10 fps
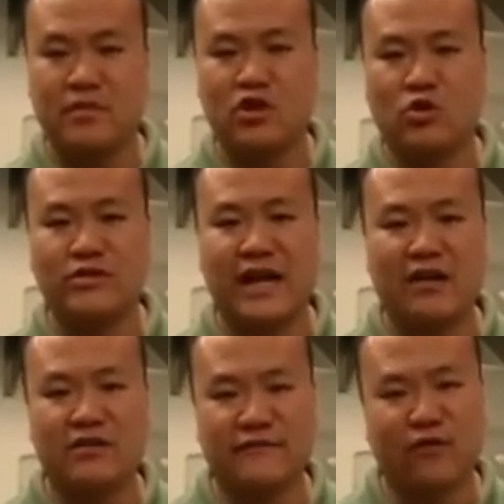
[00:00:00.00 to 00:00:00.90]
cool
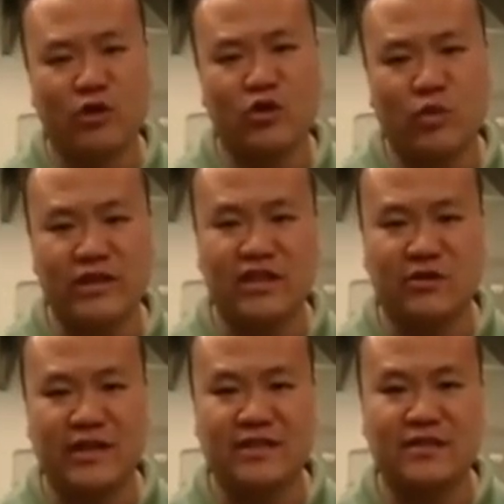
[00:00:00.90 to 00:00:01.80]
down to 41
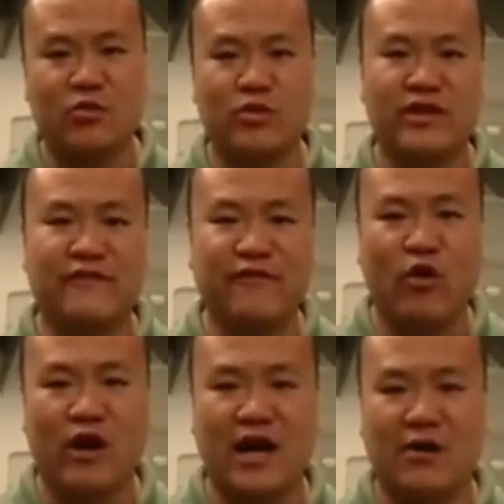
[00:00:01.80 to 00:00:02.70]
degrees within
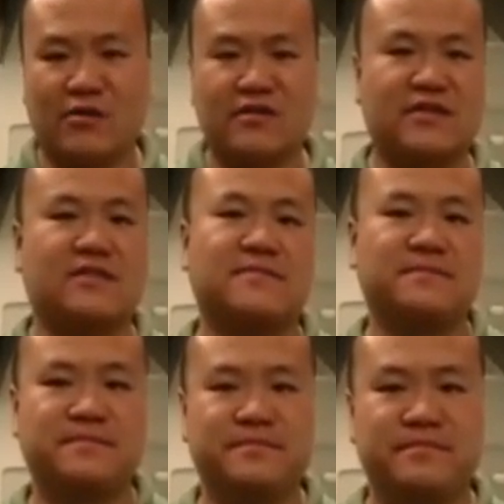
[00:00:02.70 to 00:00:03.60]
4 hours.
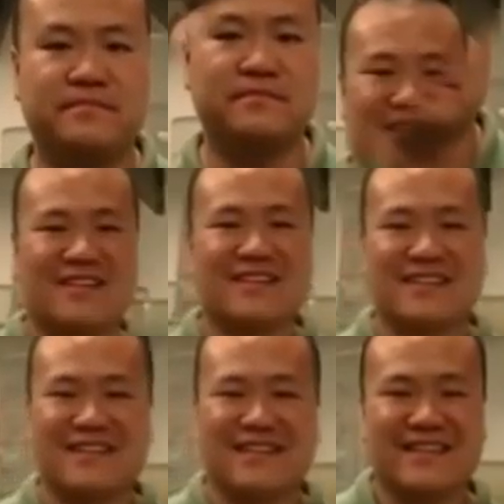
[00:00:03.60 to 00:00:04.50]

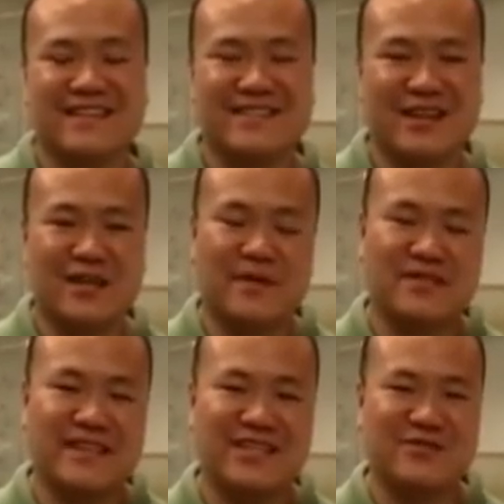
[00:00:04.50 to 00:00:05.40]
Let's talk about
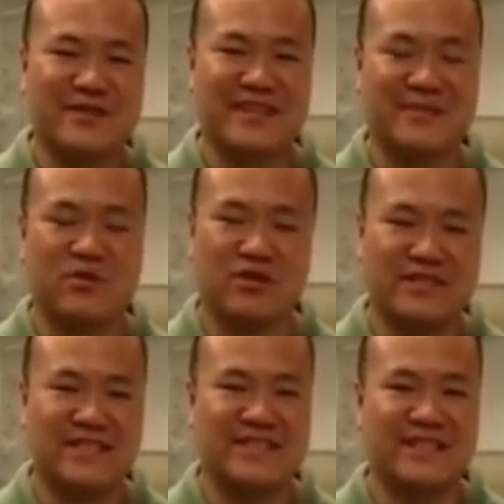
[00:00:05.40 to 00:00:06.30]
stage 1 in more
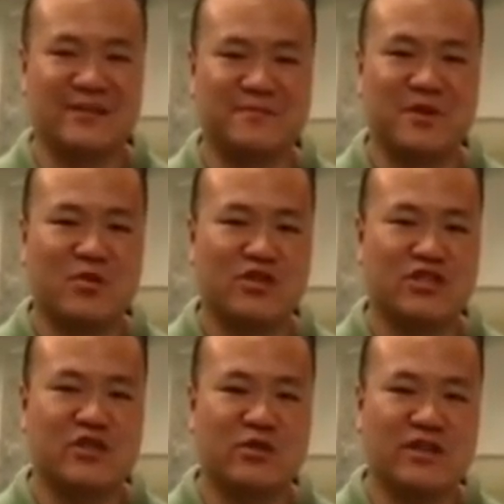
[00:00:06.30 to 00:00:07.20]
detail, which
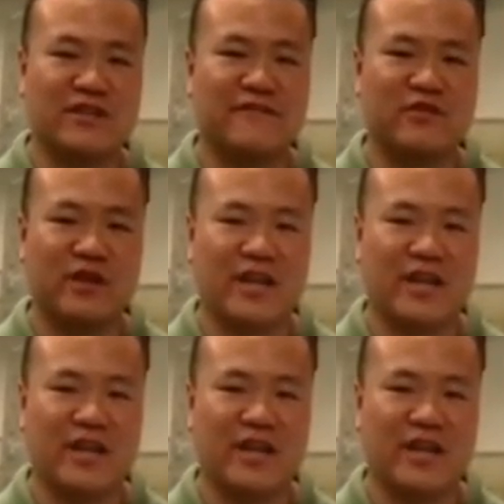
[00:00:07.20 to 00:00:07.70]
is cooling the food